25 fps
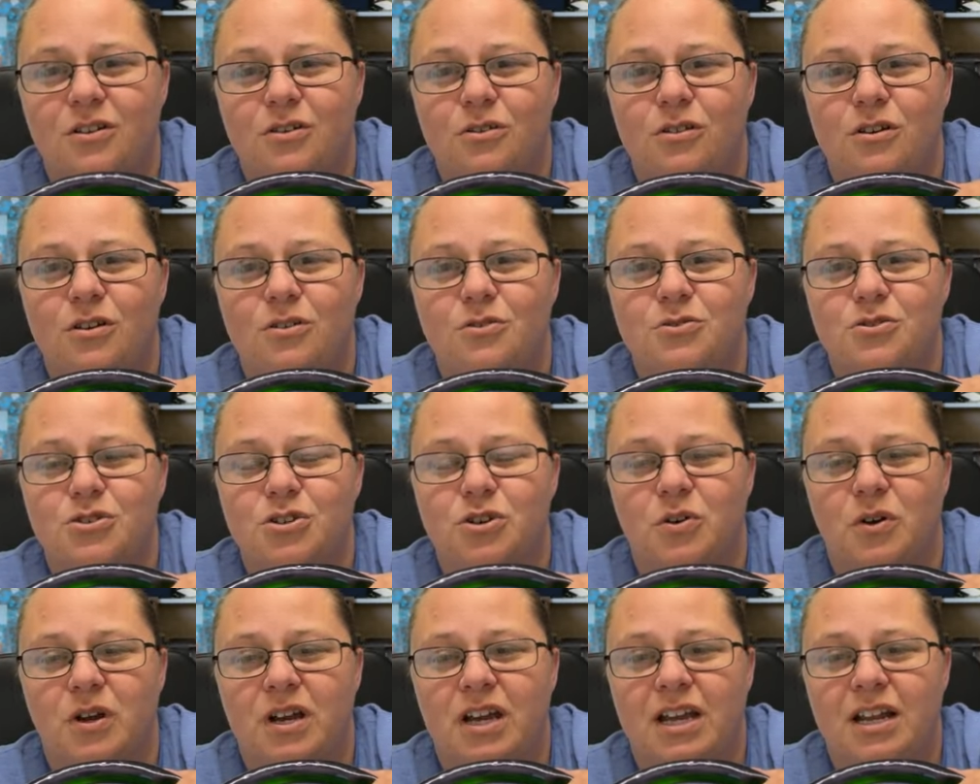glows
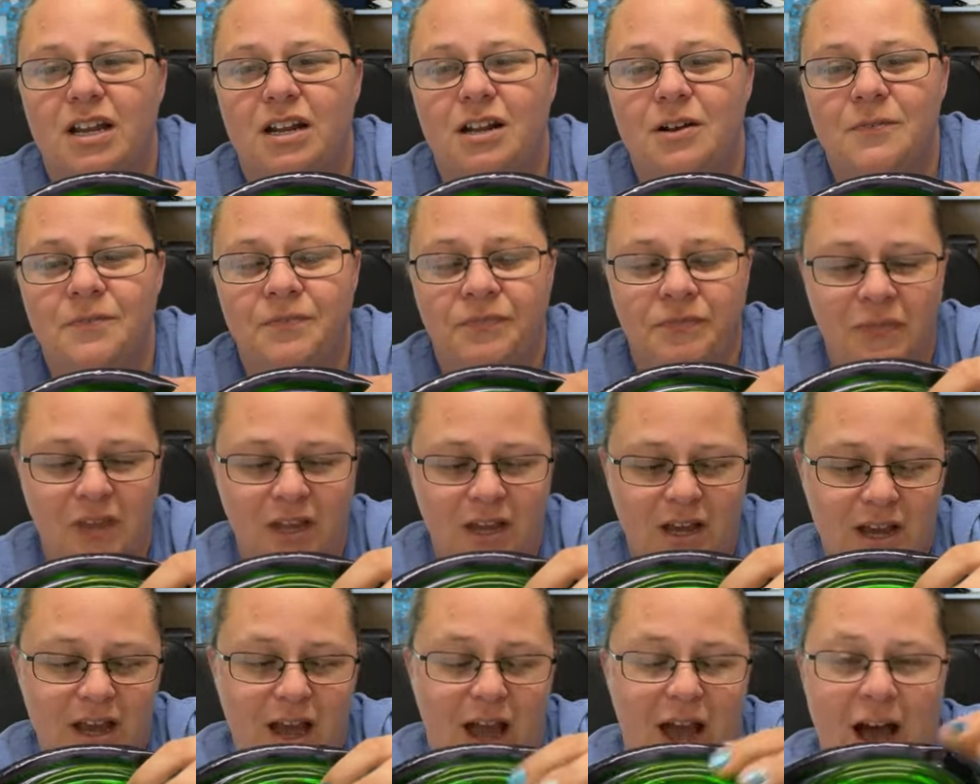green.
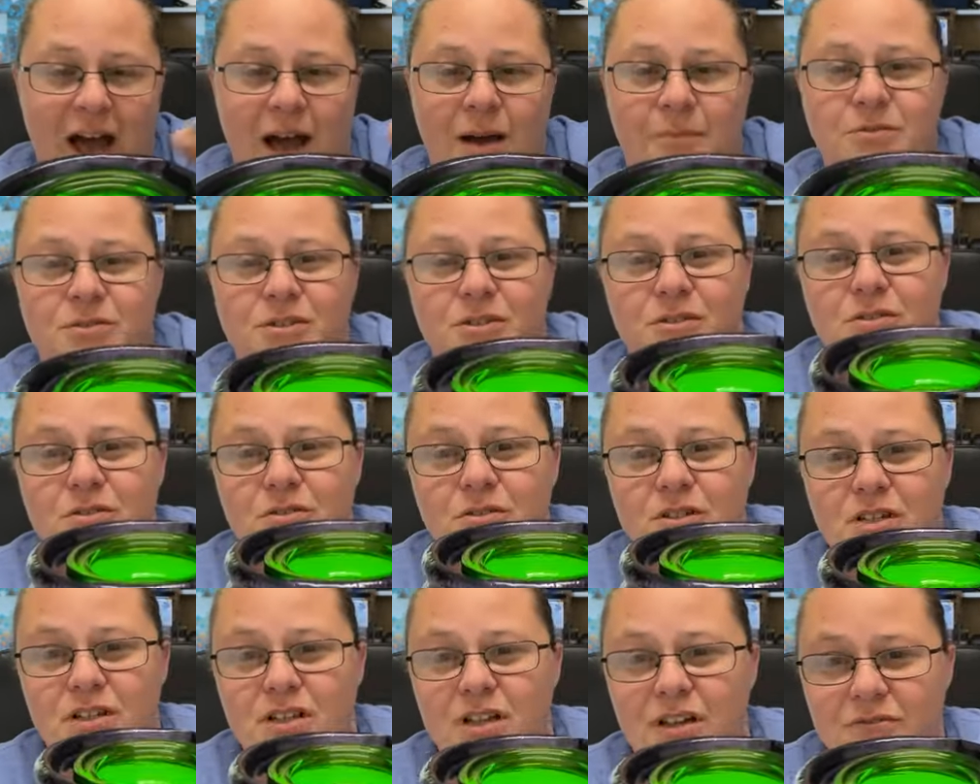I
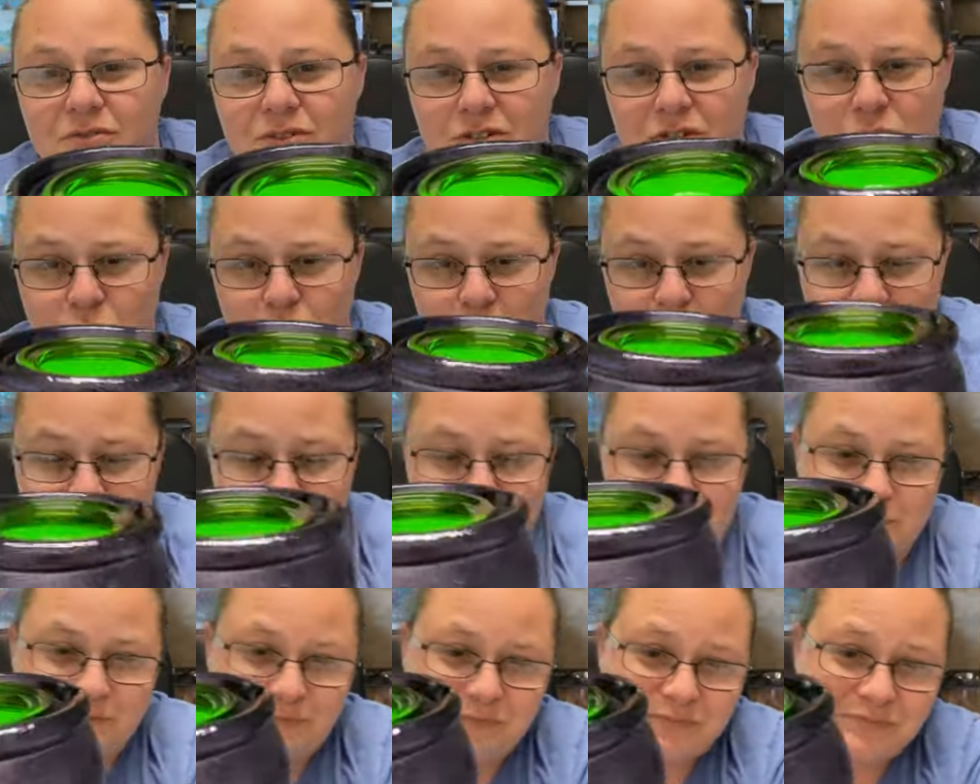absolutely love this warmer.